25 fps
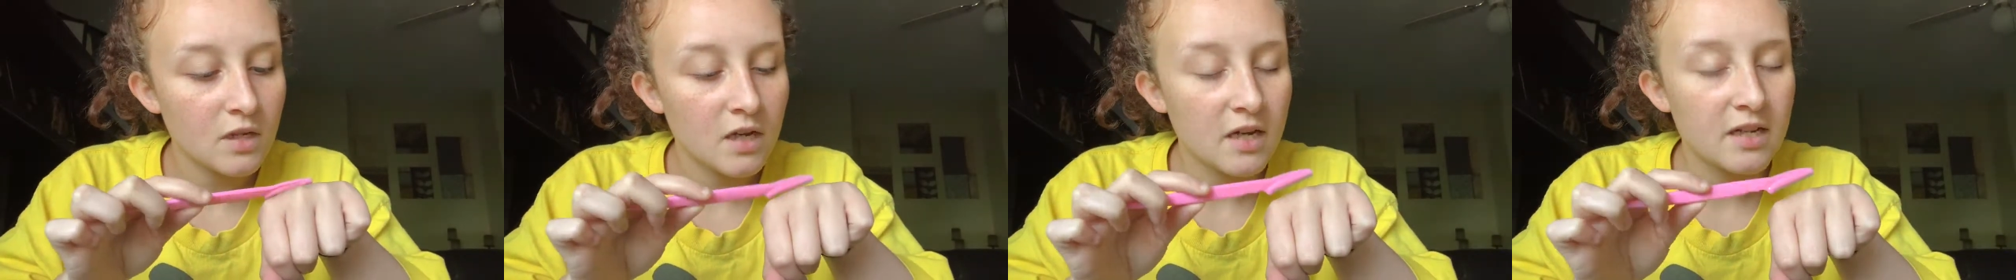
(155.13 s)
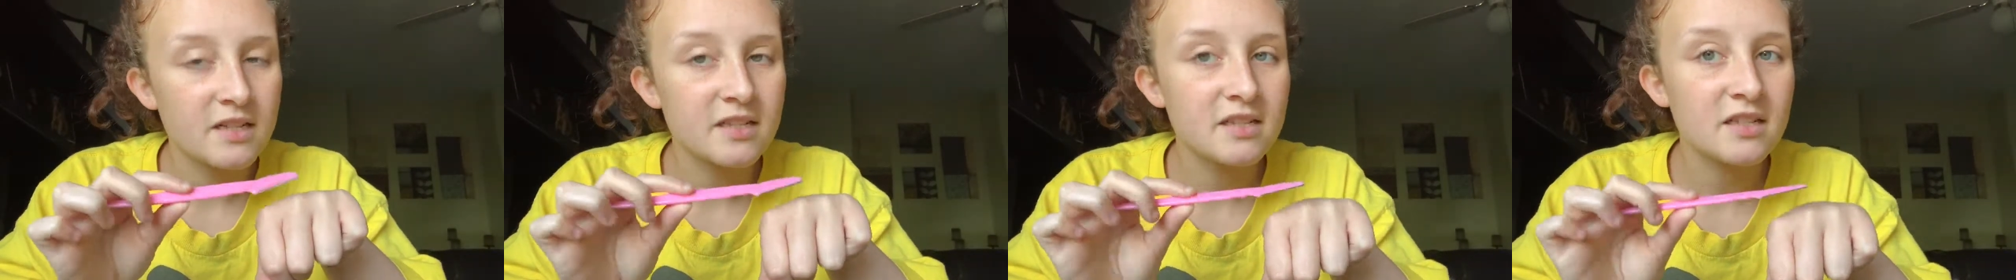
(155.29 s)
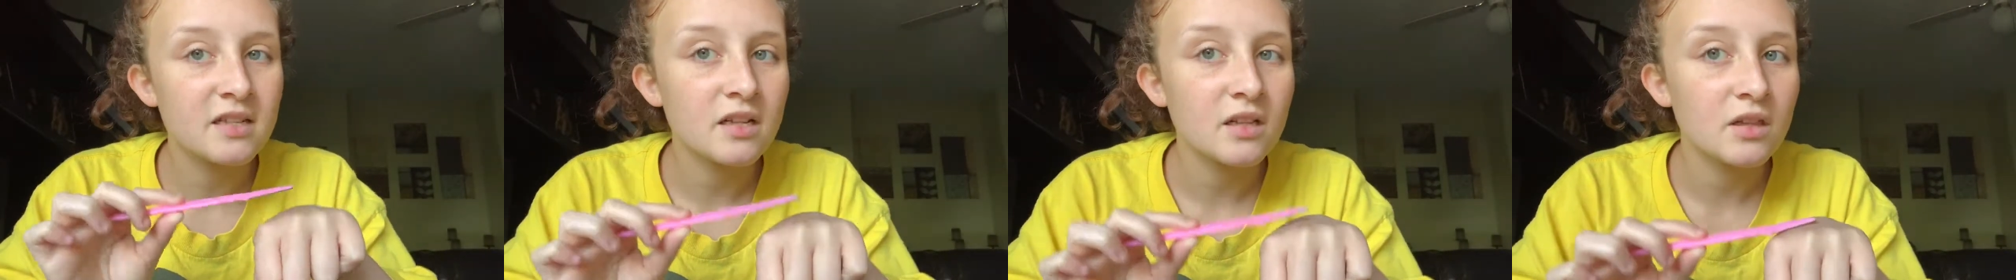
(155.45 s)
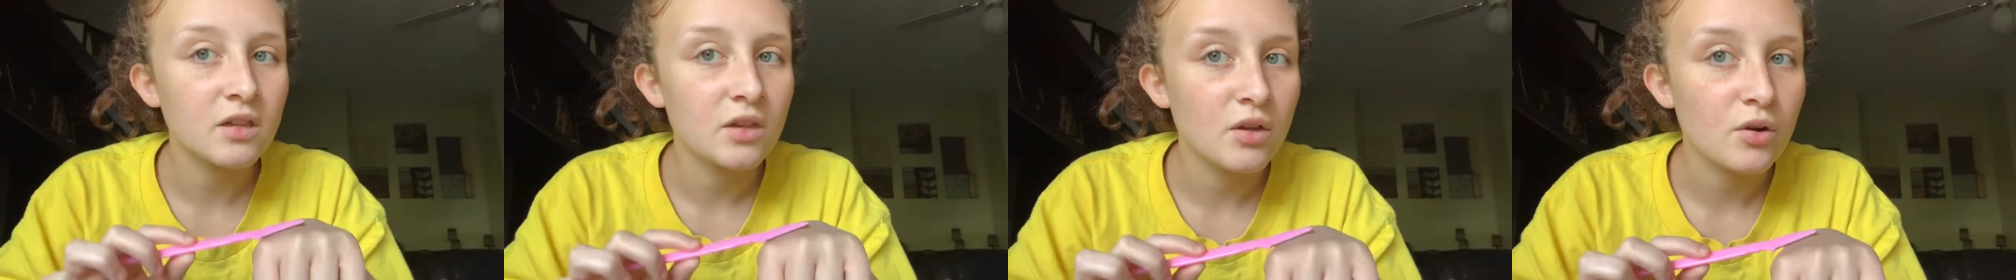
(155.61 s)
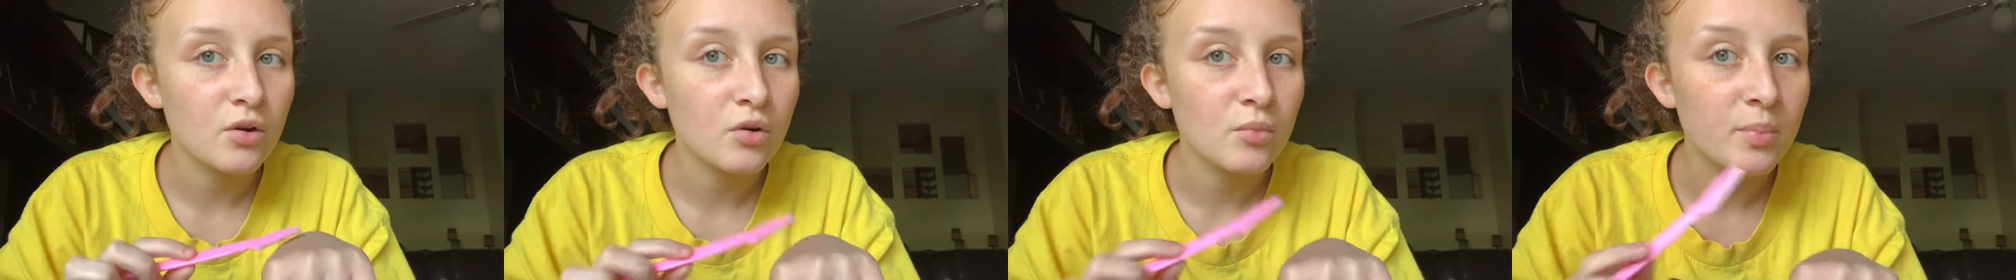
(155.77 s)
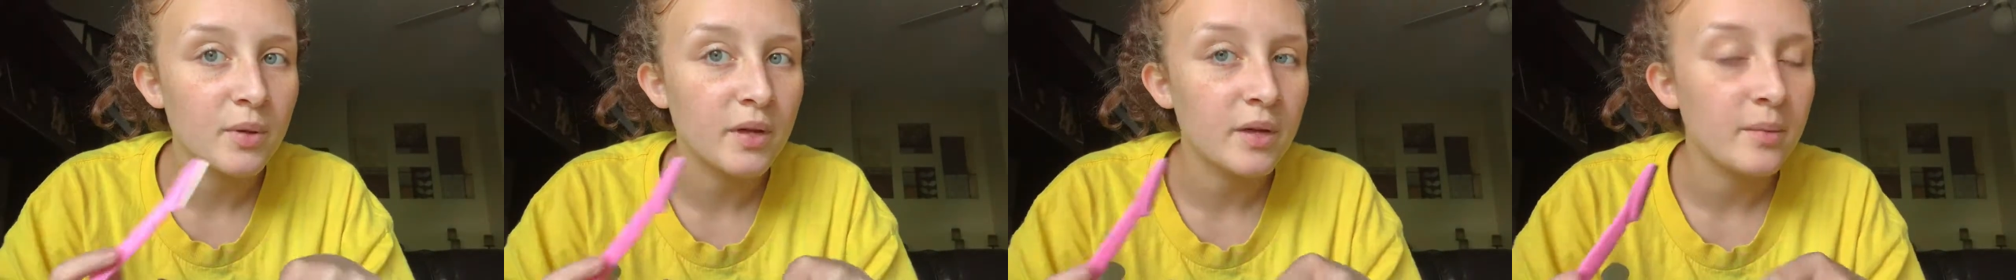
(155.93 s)
I see a
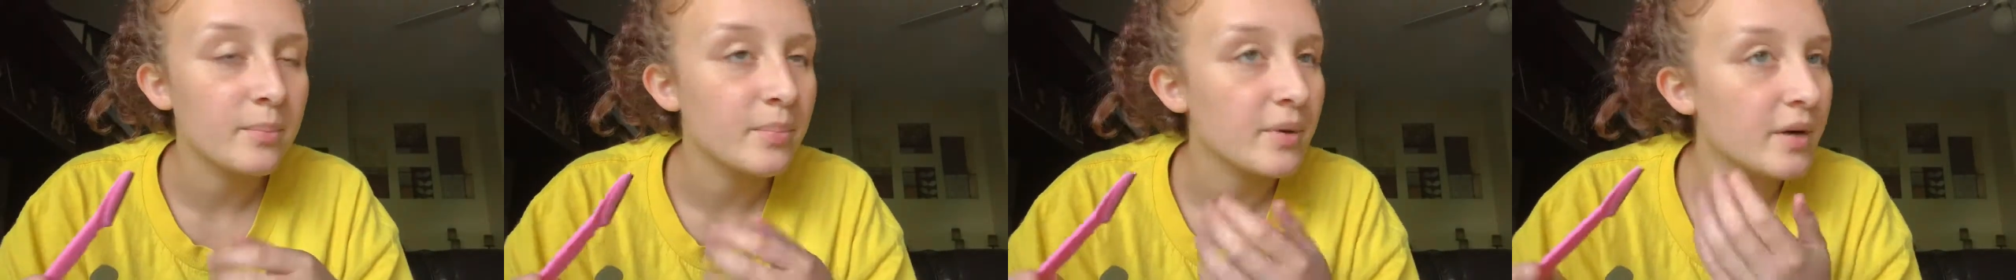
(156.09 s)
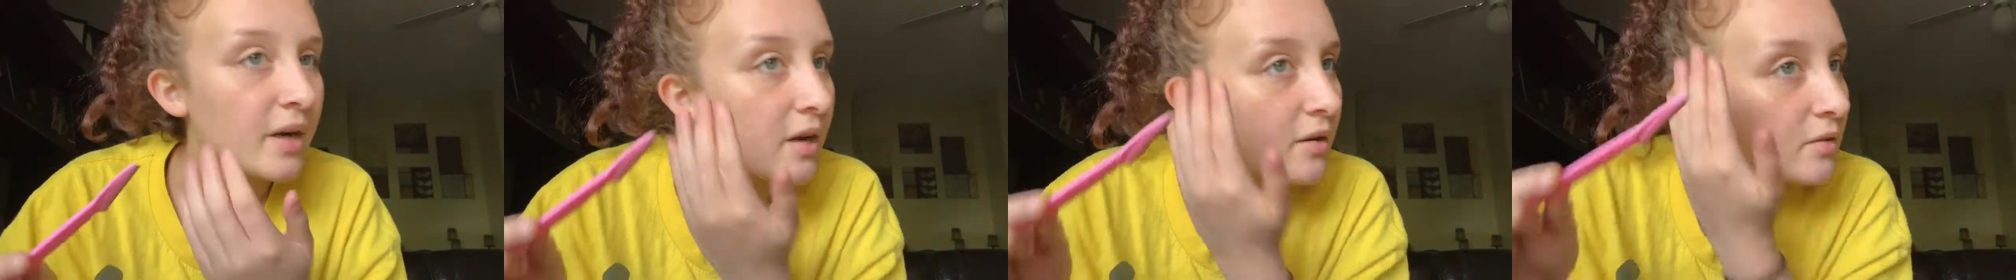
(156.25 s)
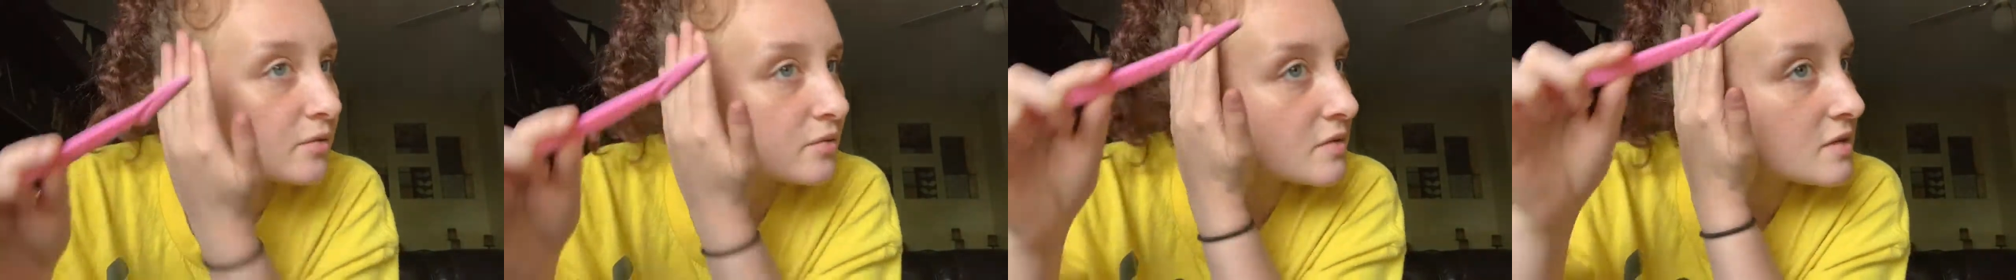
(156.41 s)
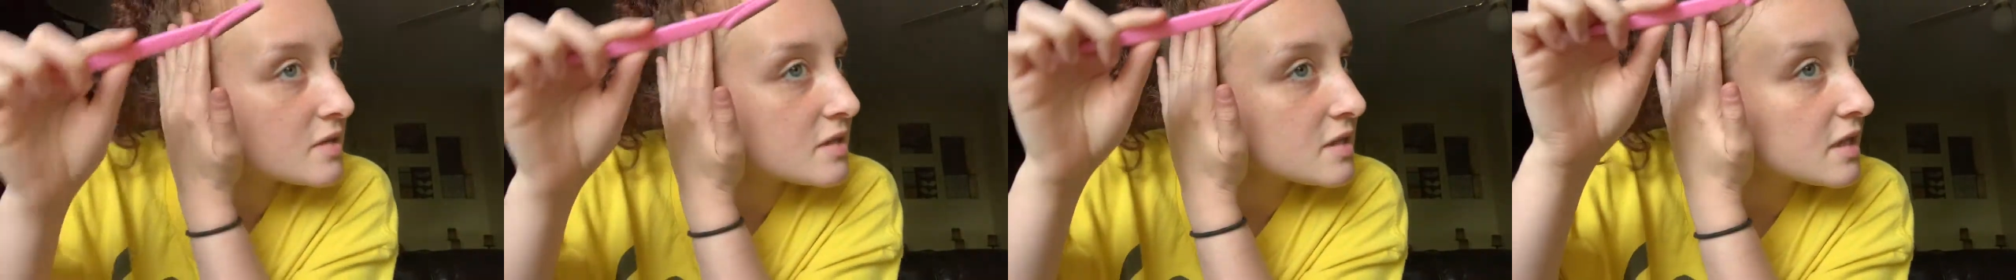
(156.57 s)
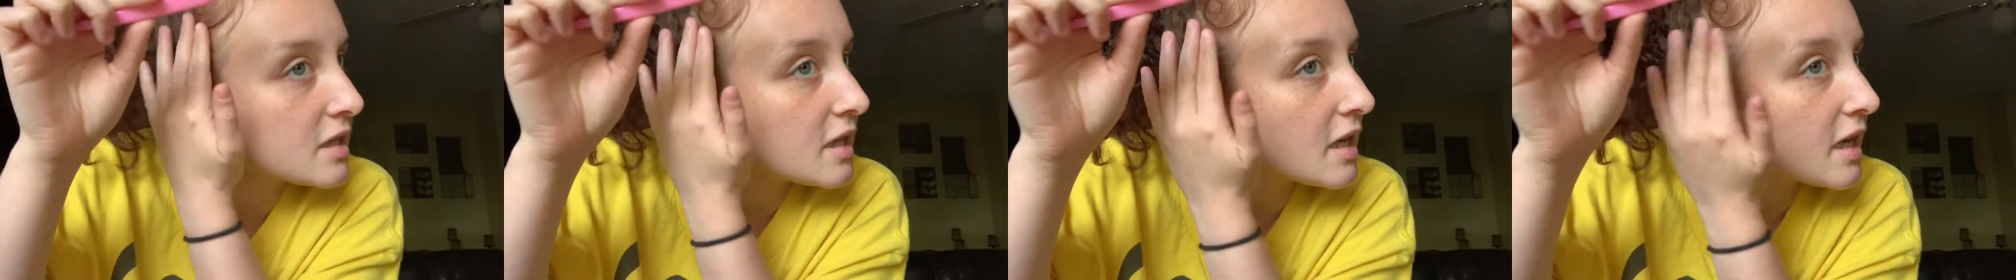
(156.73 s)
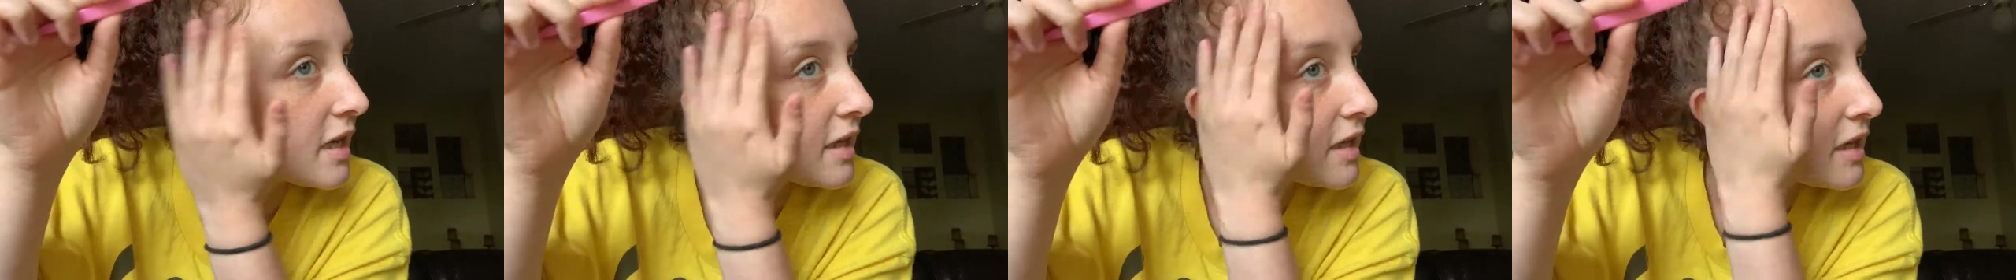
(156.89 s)
little bit, but I don't
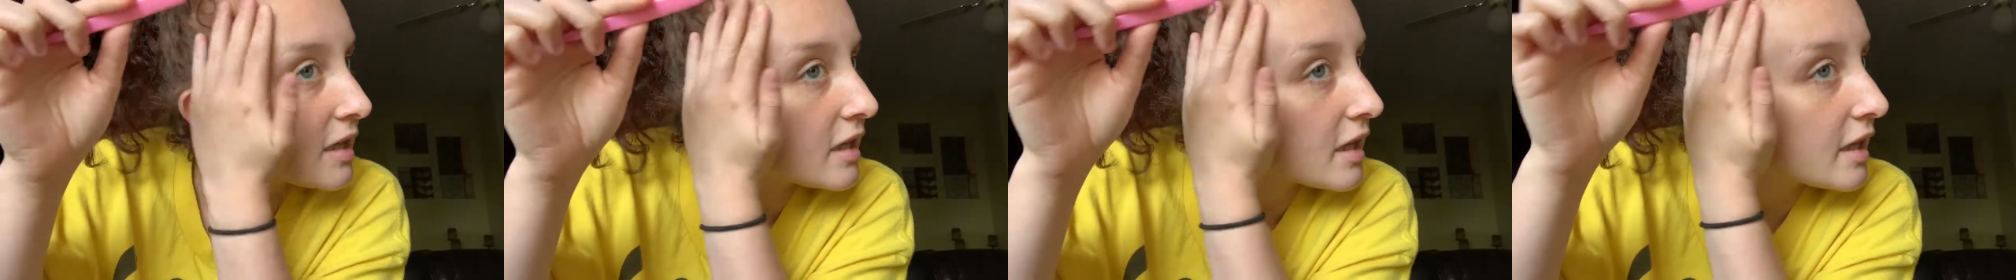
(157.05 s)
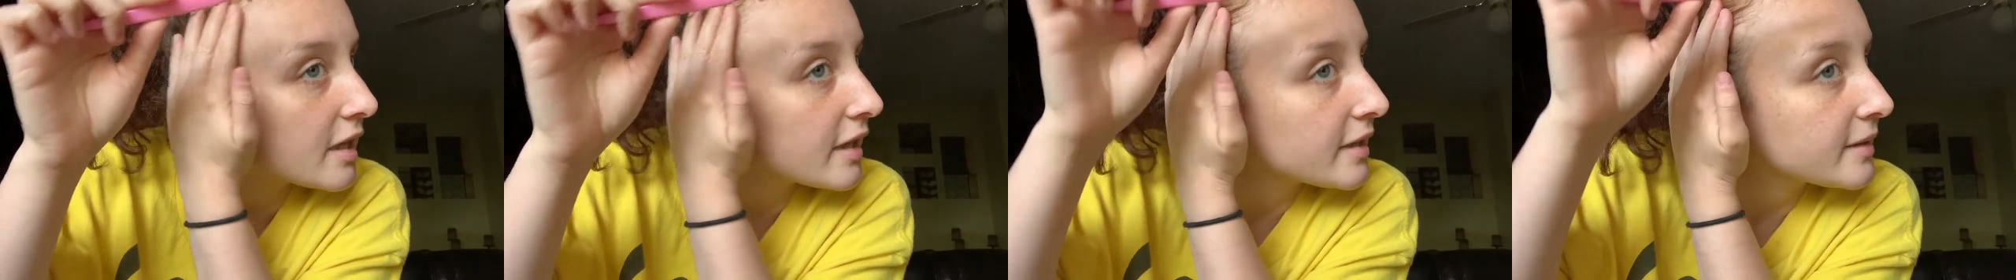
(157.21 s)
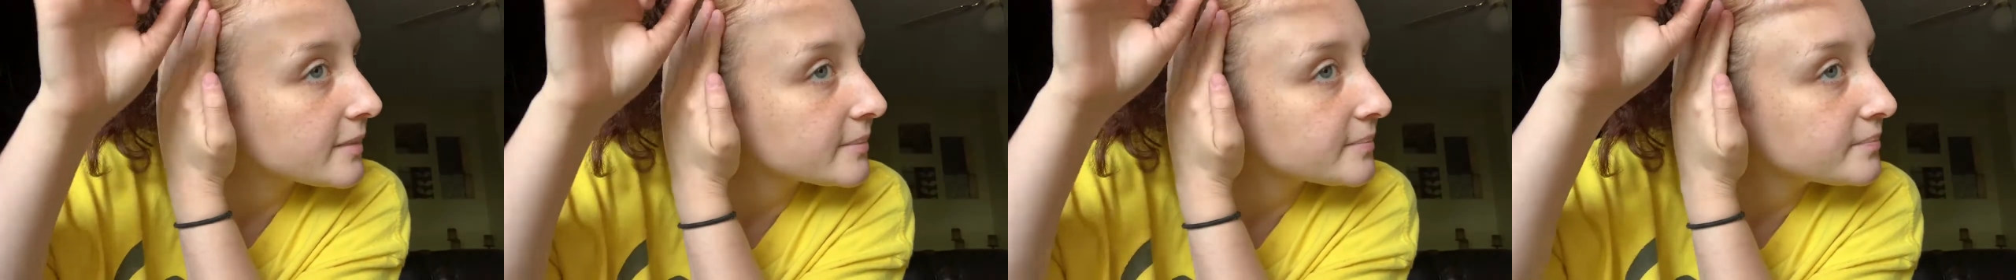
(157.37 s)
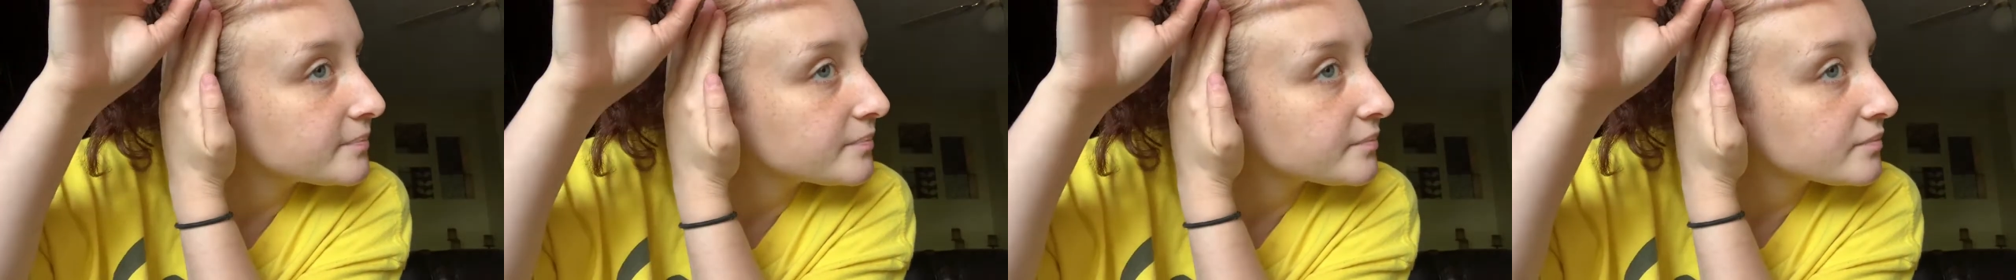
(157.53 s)
see any like